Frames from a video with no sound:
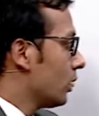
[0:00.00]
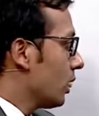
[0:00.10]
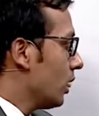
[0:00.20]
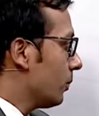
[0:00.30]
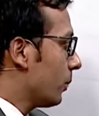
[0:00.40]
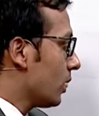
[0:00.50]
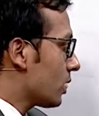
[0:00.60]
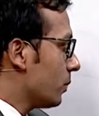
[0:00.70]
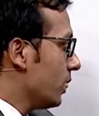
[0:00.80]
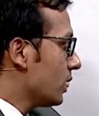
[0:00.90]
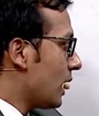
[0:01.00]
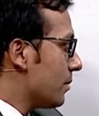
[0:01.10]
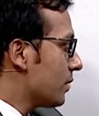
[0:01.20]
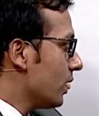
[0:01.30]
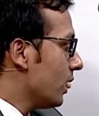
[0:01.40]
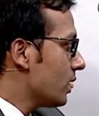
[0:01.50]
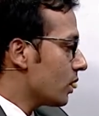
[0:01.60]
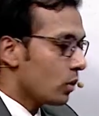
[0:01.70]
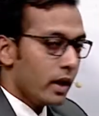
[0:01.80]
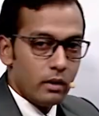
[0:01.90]
a plus b times a
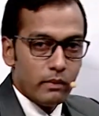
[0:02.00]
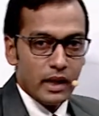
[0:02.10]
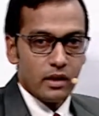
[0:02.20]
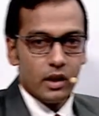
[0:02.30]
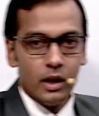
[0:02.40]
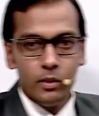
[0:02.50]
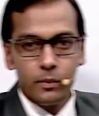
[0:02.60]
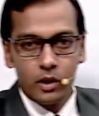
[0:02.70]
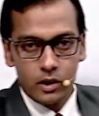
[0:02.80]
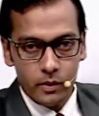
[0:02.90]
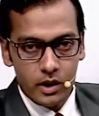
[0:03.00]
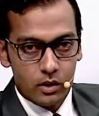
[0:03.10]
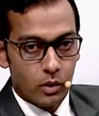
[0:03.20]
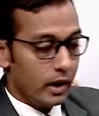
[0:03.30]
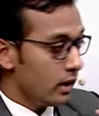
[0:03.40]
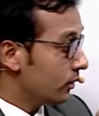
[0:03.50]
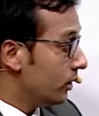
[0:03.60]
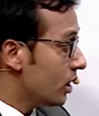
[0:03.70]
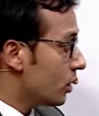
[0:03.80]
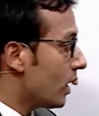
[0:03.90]
square minus ab plus b square. So
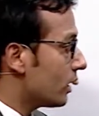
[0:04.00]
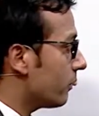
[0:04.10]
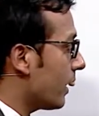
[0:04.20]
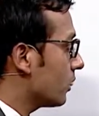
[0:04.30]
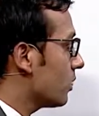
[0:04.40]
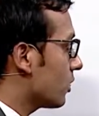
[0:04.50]
these two are the factors